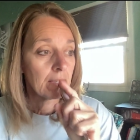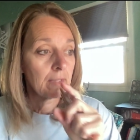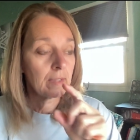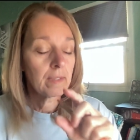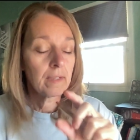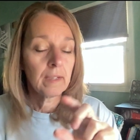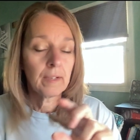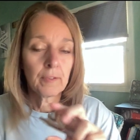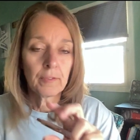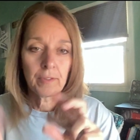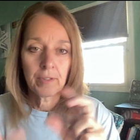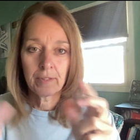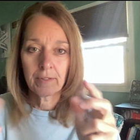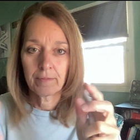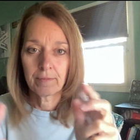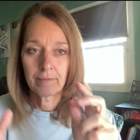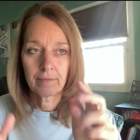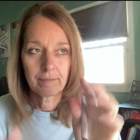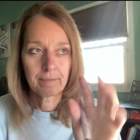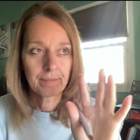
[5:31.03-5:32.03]
You know, the,
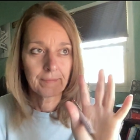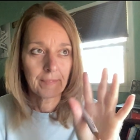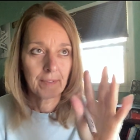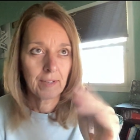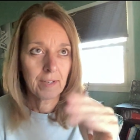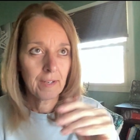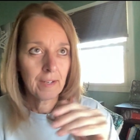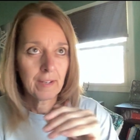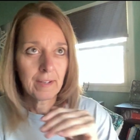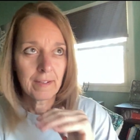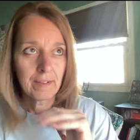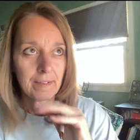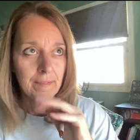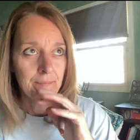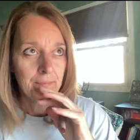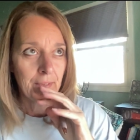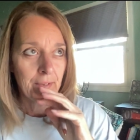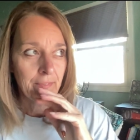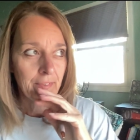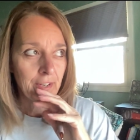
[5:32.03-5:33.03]
I'm
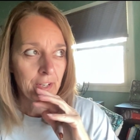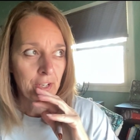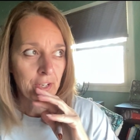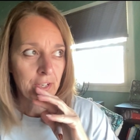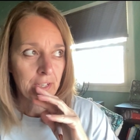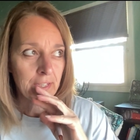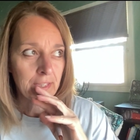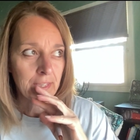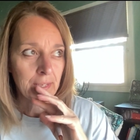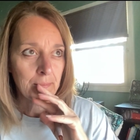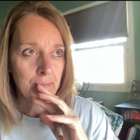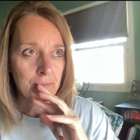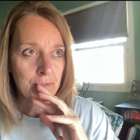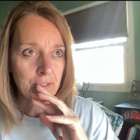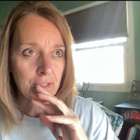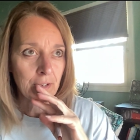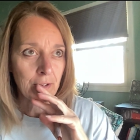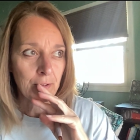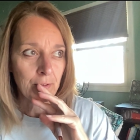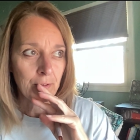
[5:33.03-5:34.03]
not very good at them,
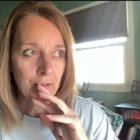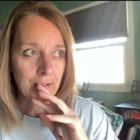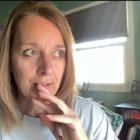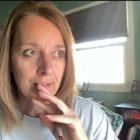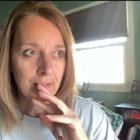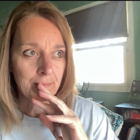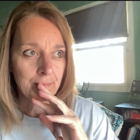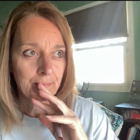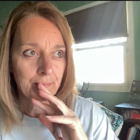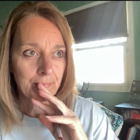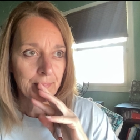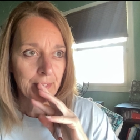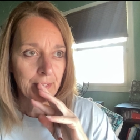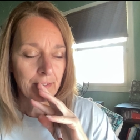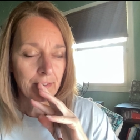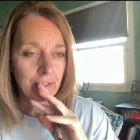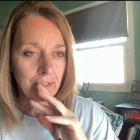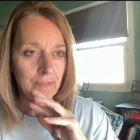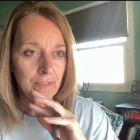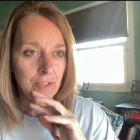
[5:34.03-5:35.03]
so um, I
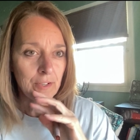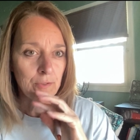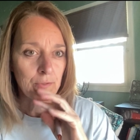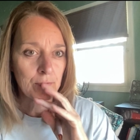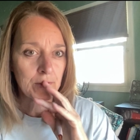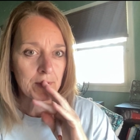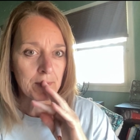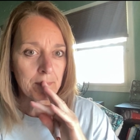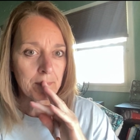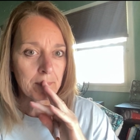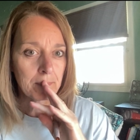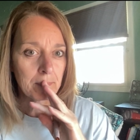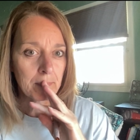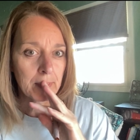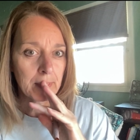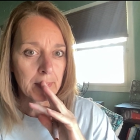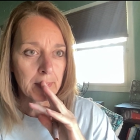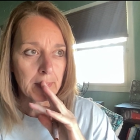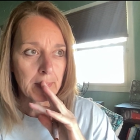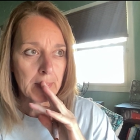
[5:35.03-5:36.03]
don't even use them.
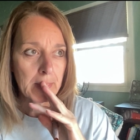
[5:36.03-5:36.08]
But.